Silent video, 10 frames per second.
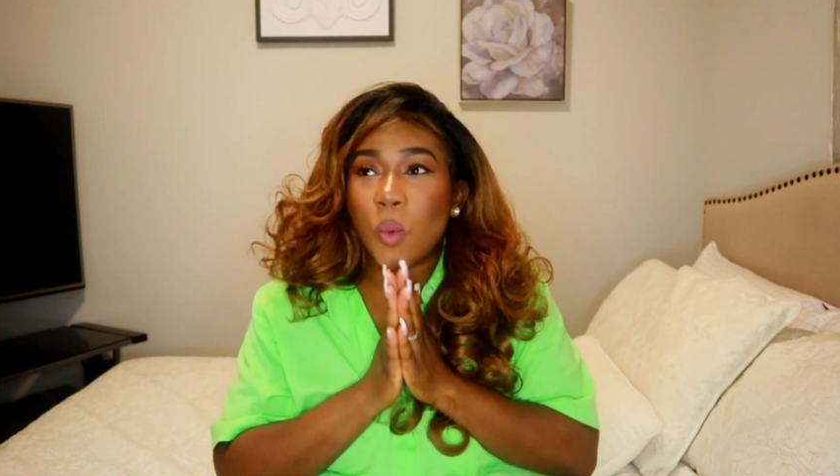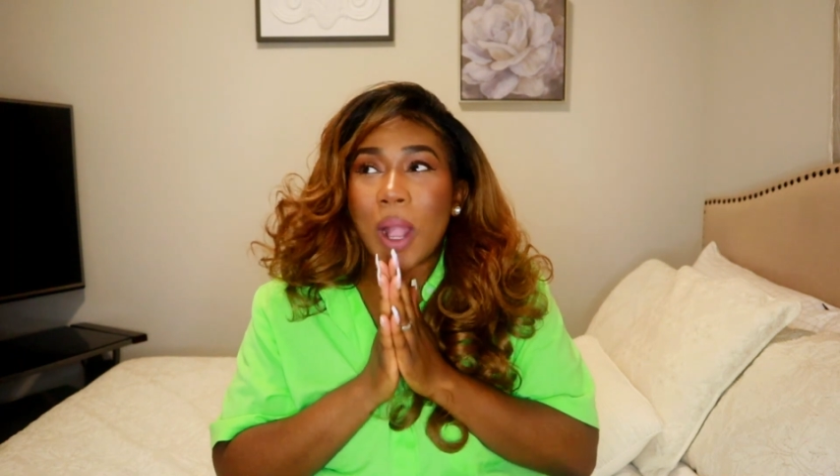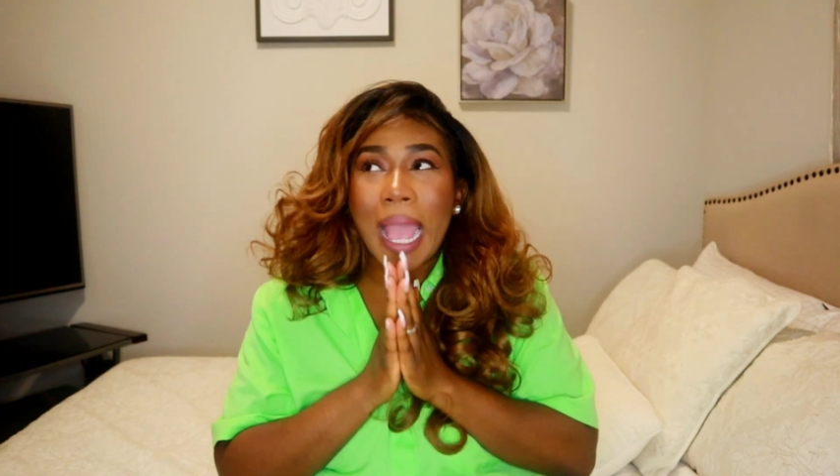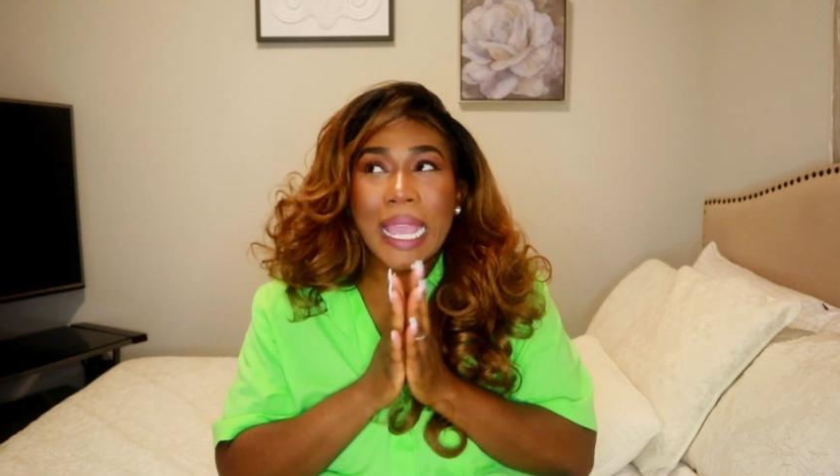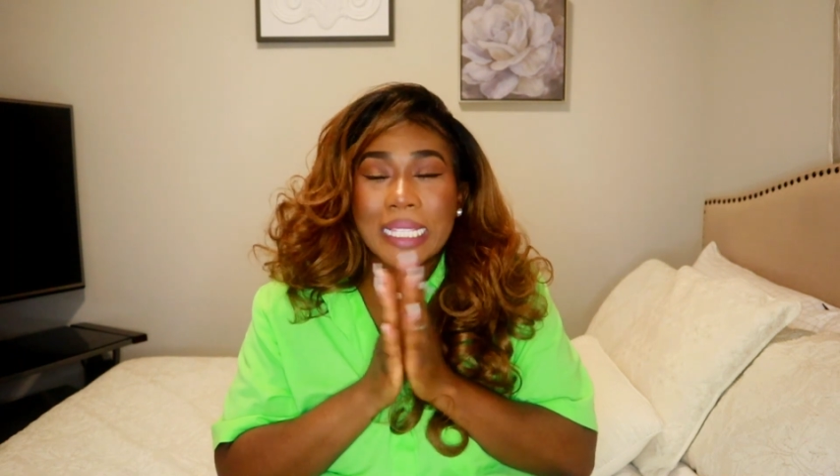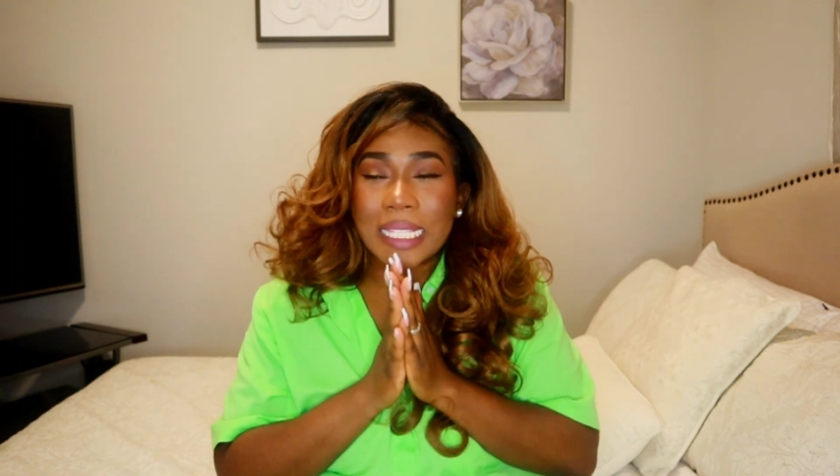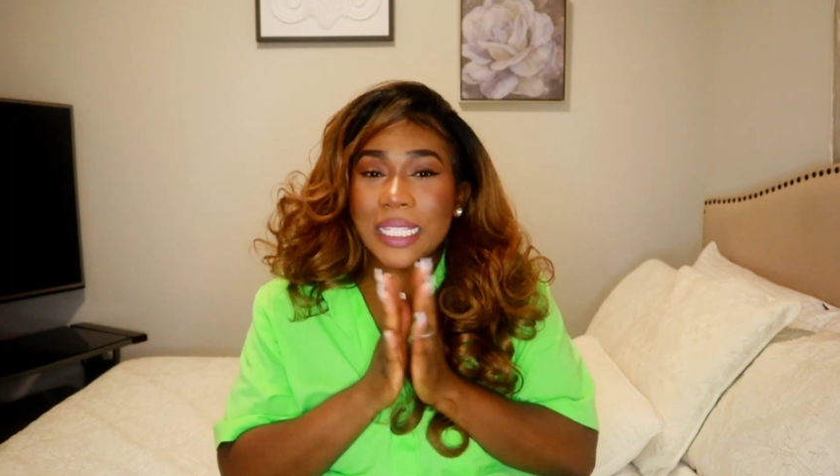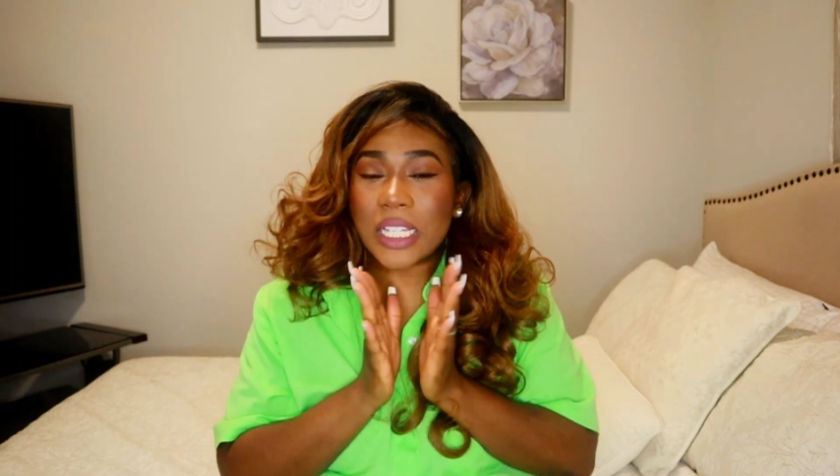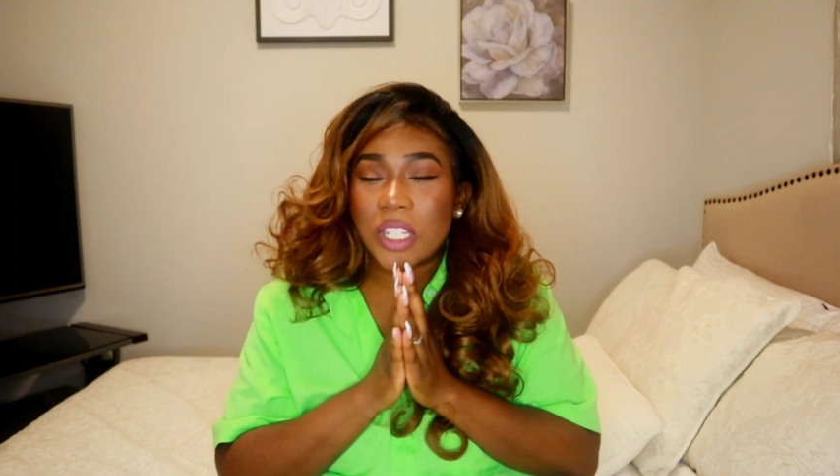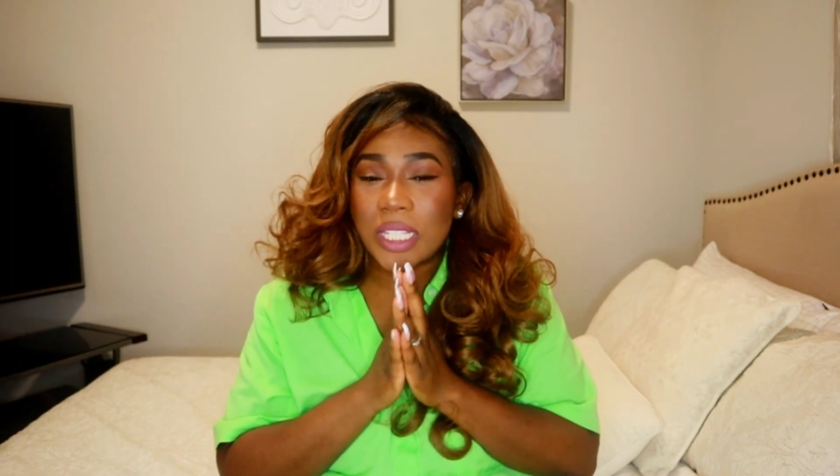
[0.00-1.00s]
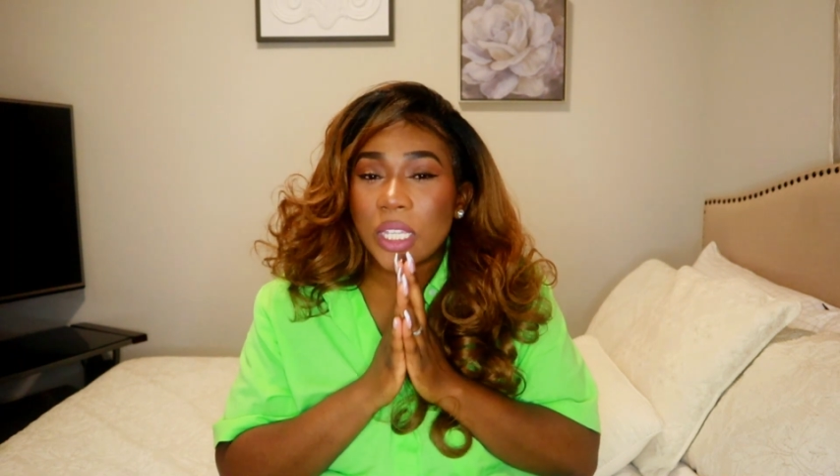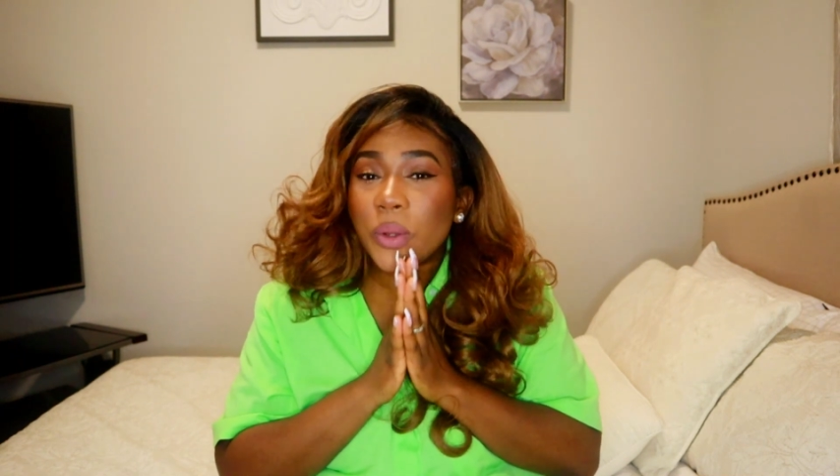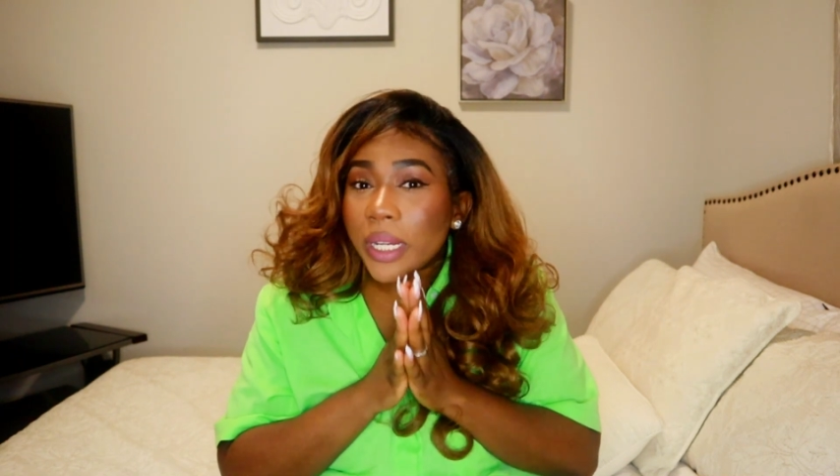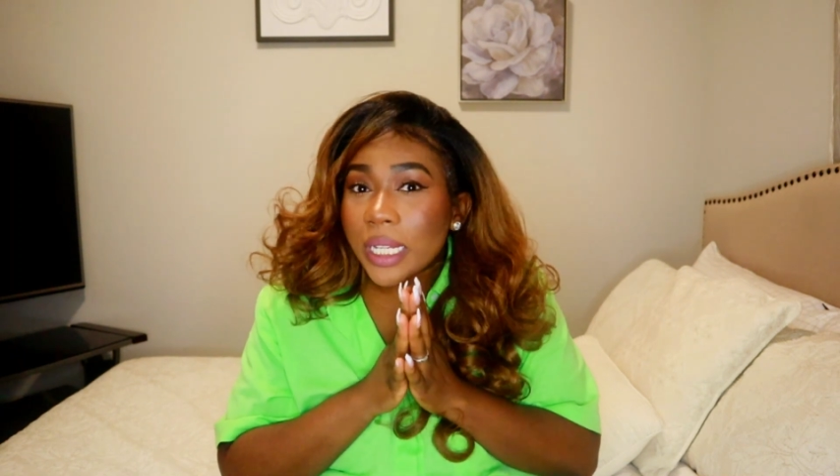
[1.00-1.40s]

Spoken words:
Why is this such a secret?